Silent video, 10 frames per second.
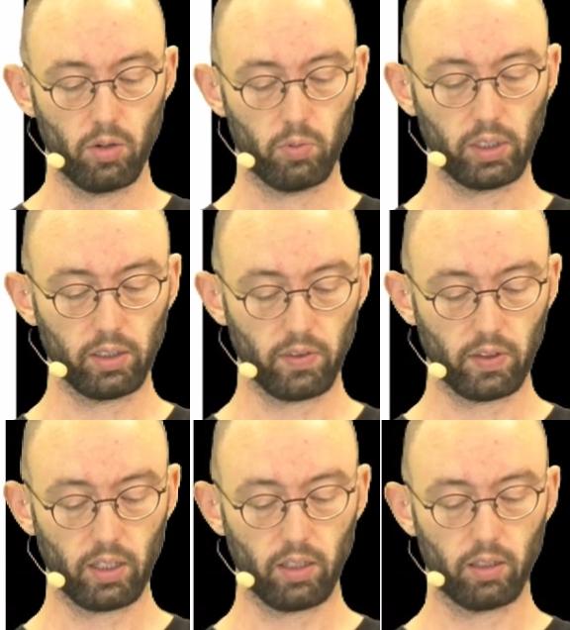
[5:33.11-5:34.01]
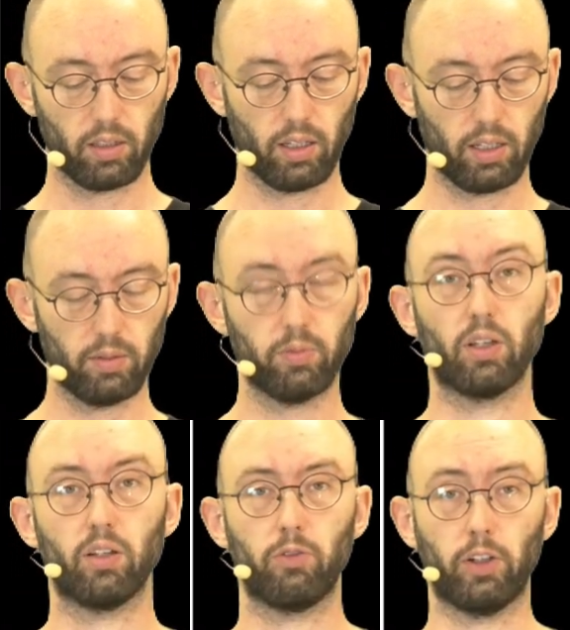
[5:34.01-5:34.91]
we can see
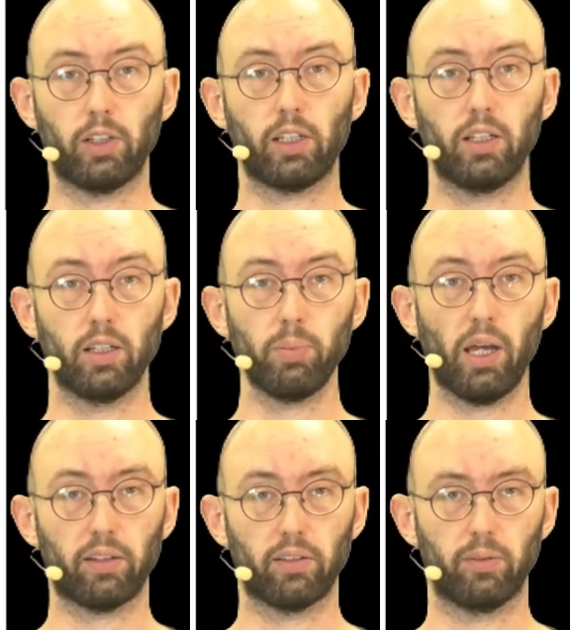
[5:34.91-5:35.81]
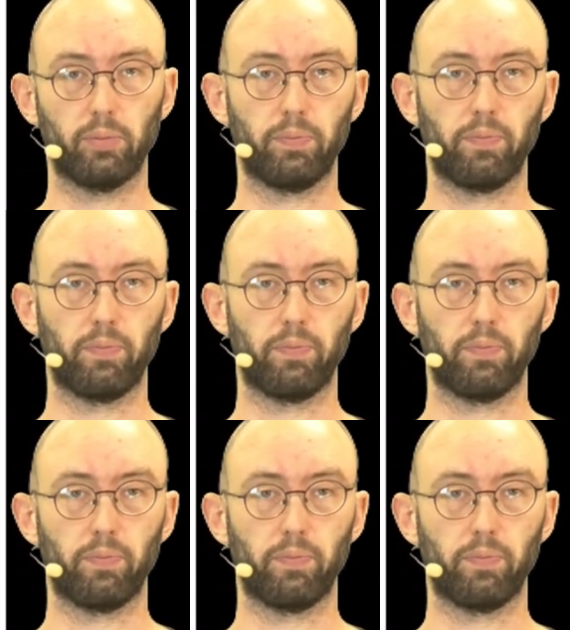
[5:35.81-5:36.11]
a very clear pattern.